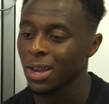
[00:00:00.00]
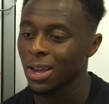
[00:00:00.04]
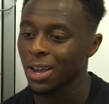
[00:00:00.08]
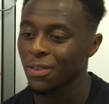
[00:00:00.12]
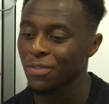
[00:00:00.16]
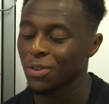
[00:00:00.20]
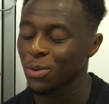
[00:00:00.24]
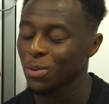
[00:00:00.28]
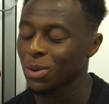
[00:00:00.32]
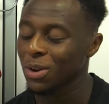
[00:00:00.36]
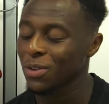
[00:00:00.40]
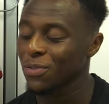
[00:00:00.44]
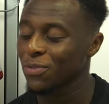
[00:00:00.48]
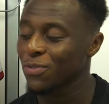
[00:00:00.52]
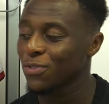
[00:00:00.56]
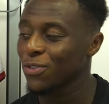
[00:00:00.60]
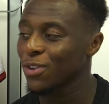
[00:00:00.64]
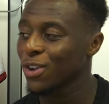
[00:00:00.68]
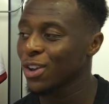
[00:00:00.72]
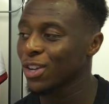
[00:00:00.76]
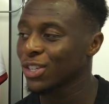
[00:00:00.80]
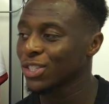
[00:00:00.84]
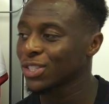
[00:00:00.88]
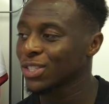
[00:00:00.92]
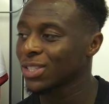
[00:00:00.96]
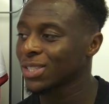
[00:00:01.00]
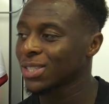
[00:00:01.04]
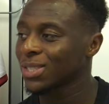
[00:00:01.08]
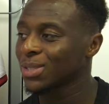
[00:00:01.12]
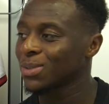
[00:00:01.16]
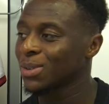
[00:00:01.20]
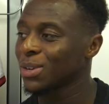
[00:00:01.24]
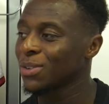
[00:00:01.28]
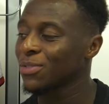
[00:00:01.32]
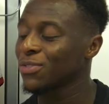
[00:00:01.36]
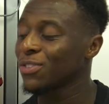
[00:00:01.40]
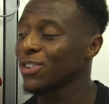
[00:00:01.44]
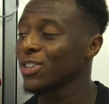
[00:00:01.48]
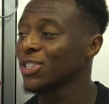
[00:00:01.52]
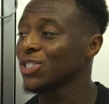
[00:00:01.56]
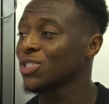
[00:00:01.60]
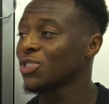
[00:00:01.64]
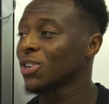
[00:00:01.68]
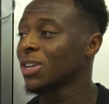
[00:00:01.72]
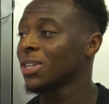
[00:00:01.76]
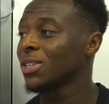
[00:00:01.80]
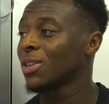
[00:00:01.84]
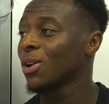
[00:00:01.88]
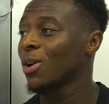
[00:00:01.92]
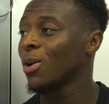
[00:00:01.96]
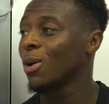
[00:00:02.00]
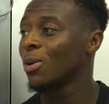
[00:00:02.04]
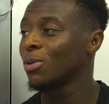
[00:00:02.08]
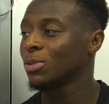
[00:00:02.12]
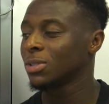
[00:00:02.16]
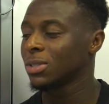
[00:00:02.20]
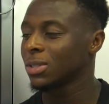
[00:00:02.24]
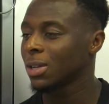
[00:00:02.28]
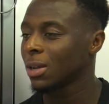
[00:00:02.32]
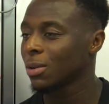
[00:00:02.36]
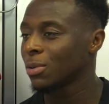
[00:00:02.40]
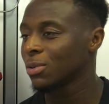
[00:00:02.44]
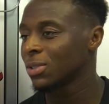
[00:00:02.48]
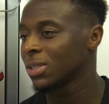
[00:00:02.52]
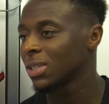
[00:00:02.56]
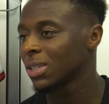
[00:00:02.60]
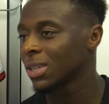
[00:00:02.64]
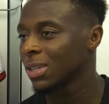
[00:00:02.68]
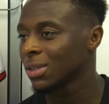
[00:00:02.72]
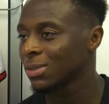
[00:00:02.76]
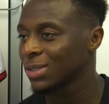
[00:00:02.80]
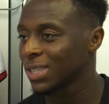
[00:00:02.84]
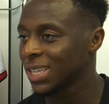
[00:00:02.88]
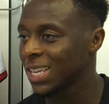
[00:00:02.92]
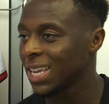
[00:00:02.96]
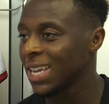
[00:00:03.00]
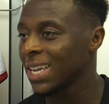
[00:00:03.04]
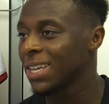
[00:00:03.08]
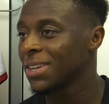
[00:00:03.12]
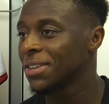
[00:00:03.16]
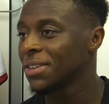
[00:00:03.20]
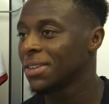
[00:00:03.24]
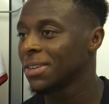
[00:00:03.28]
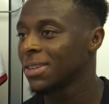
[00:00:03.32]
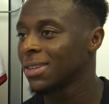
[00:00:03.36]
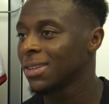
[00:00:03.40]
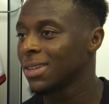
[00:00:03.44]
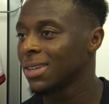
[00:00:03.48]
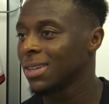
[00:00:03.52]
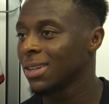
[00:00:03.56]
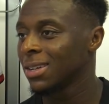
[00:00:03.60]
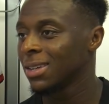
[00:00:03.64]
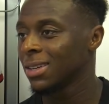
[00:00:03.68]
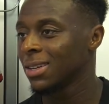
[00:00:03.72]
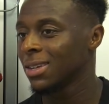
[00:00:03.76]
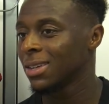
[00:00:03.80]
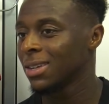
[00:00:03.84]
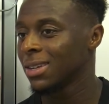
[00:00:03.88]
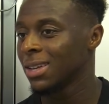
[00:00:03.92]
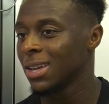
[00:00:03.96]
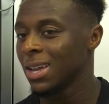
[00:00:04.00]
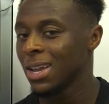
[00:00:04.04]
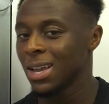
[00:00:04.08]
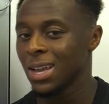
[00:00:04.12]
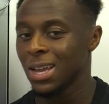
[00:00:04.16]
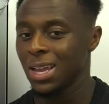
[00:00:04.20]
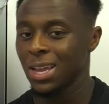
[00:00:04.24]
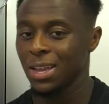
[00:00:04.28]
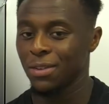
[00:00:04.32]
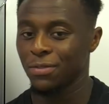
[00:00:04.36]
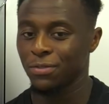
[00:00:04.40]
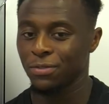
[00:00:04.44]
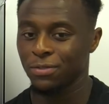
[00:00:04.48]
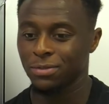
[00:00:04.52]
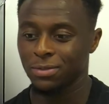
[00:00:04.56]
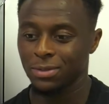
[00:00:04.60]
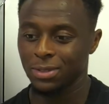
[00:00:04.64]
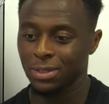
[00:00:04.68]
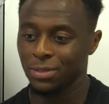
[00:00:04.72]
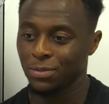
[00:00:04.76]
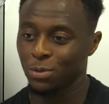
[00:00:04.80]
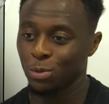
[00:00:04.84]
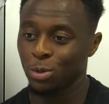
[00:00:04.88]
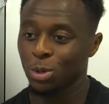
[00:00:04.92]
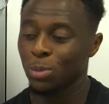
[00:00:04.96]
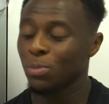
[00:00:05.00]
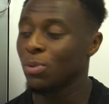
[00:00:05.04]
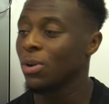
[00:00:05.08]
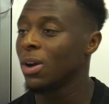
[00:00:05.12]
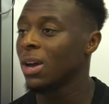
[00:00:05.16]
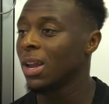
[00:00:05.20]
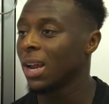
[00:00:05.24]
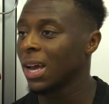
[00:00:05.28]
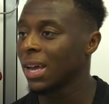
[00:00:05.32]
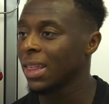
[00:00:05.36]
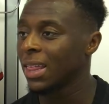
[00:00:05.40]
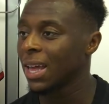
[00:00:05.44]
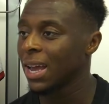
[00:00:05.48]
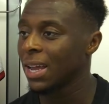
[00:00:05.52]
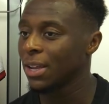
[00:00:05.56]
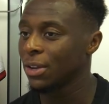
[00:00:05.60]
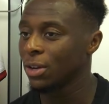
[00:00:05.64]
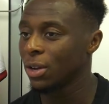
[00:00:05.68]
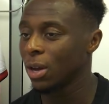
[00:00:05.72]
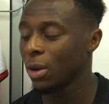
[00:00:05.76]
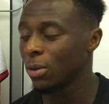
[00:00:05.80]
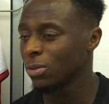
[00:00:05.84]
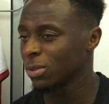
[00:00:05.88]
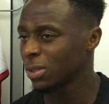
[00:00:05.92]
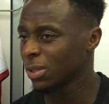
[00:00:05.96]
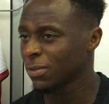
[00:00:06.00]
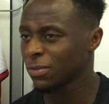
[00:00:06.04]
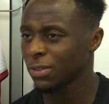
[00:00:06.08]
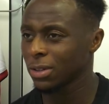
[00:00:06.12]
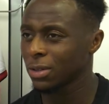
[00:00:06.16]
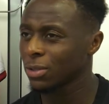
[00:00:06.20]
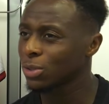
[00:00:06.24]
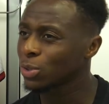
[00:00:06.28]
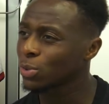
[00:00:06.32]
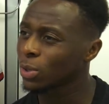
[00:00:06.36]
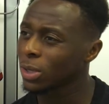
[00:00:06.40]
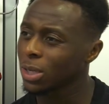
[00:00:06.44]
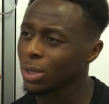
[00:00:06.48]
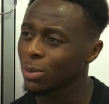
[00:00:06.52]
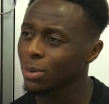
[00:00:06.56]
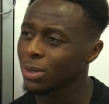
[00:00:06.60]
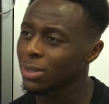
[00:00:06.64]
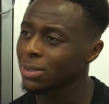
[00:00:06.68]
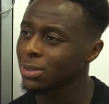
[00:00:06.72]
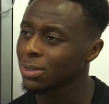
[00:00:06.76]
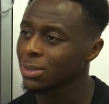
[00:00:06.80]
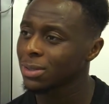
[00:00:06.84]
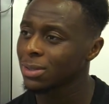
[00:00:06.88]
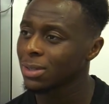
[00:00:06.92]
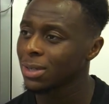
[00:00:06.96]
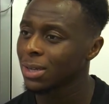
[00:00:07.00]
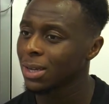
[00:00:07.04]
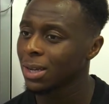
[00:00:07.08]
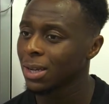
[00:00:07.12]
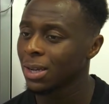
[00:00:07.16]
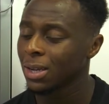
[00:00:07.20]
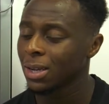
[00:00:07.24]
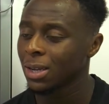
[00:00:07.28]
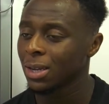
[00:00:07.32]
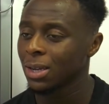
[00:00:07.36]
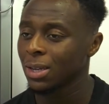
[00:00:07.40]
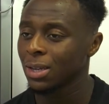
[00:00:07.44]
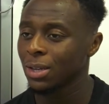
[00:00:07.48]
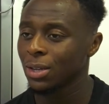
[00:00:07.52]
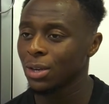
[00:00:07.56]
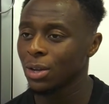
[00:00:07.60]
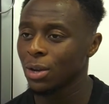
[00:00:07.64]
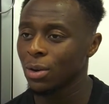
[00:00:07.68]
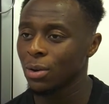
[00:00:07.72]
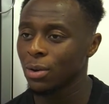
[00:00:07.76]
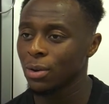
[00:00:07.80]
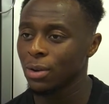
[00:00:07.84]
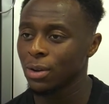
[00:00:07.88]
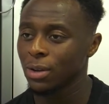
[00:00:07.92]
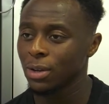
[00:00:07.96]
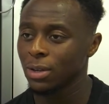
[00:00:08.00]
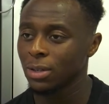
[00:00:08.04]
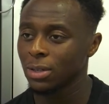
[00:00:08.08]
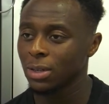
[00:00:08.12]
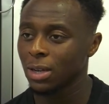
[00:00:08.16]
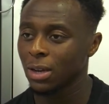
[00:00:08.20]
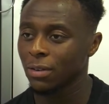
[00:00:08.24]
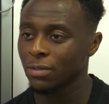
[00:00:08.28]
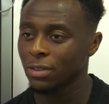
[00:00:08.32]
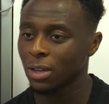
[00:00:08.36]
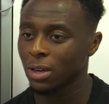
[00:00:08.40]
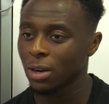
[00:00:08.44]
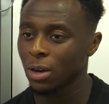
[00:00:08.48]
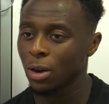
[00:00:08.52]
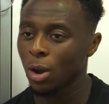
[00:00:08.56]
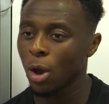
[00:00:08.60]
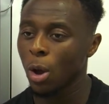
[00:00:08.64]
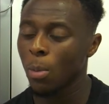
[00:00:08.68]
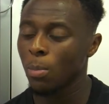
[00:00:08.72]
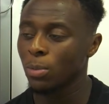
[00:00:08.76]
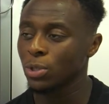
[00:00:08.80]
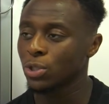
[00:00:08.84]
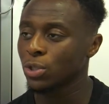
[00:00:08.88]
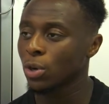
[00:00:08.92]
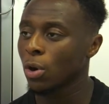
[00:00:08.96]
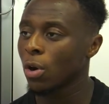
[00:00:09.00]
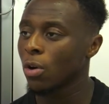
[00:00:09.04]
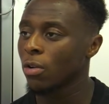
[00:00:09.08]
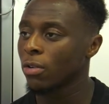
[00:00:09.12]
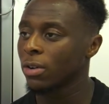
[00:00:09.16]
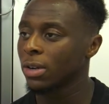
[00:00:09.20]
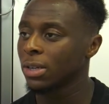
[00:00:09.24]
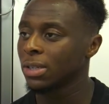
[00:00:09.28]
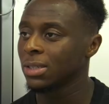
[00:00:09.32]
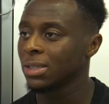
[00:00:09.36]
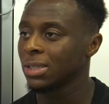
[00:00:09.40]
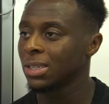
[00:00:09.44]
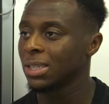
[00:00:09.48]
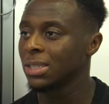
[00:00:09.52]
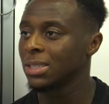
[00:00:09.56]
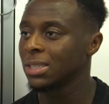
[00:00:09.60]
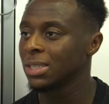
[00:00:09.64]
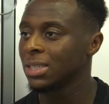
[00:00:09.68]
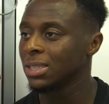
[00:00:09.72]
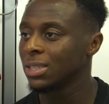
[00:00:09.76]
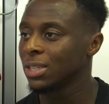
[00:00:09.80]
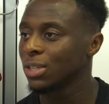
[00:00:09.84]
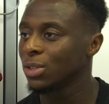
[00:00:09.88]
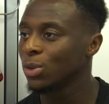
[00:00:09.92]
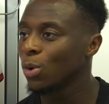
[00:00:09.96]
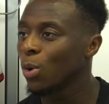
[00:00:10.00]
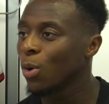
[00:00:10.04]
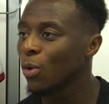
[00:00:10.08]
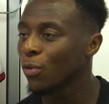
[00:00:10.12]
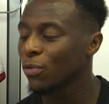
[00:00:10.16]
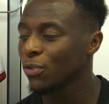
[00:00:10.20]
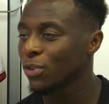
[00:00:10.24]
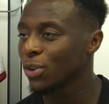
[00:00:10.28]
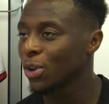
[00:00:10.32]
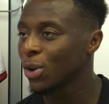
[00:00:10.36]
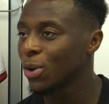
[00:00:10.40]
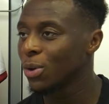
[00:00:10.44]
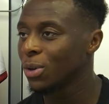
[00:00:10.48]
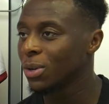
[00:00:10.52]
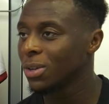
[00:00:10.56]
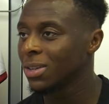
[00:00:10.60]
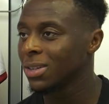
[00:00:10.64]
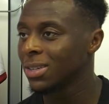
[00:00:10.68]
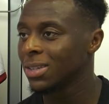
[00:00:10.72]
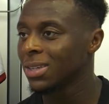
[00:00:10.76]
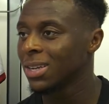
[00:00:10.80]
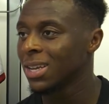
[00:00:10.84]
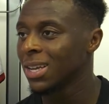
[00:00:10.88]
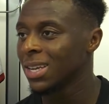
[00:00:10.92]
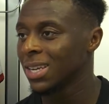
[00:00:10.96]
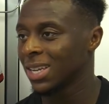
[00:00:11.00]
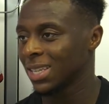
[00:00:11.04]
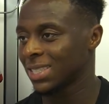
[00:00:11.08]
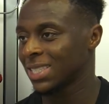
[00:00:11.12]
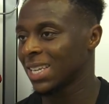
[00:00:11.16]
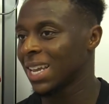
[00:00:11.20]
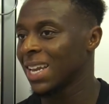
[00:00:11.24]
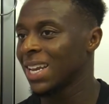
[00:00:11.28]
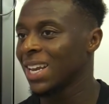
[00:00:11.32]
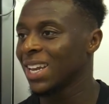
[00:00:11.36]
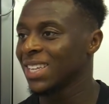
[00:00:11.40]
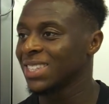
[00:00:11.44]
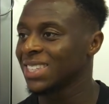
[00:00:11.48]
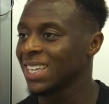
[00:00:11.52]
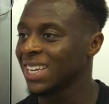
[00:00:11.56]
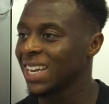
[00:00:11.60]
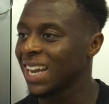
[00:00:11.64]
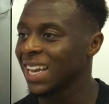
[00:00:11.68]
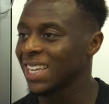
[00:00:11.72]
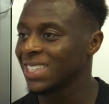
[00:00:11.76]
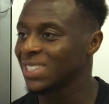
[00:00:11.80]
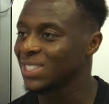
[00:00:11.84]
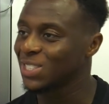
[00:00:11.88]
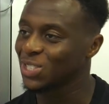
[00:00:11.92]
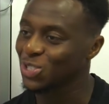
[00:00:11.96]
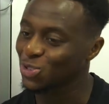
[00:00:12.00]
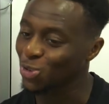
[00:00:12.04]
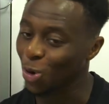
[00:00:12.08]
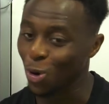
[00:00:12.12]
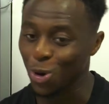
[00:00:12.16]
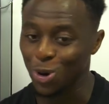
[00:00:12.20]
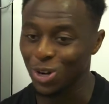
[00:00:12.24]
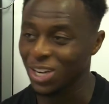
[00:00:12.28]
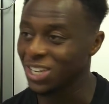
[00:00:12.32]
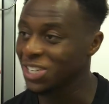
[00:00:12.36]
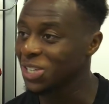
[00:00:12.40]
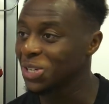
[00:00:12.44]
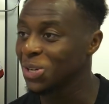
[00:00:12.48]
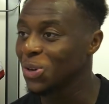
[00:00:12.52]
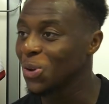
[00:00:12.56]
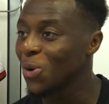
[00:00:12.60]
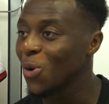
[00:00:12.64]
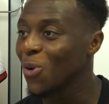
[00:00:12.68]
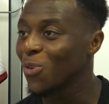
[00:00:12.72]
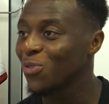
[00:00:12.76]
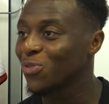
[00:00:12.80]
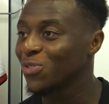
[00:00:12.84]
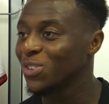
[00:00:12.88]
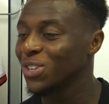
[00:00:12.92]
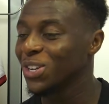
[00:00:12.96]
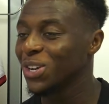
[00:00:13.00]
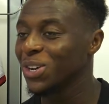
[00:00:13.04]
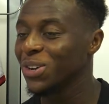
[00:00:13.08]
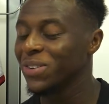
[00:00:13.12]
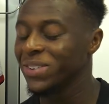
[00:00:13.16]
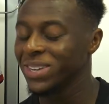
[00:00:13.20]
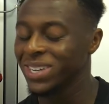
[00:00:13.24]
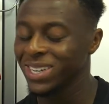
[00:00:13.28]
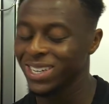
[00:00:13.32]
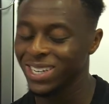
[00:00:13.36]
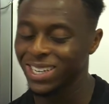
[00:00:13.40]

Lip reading: I think when I first joined Hull, I was a kid, if you want to put it like that, you know. I think I was 21, you know, and I've done a lot of maturing in the north, you know, and they say London lads struggle in the north, you know,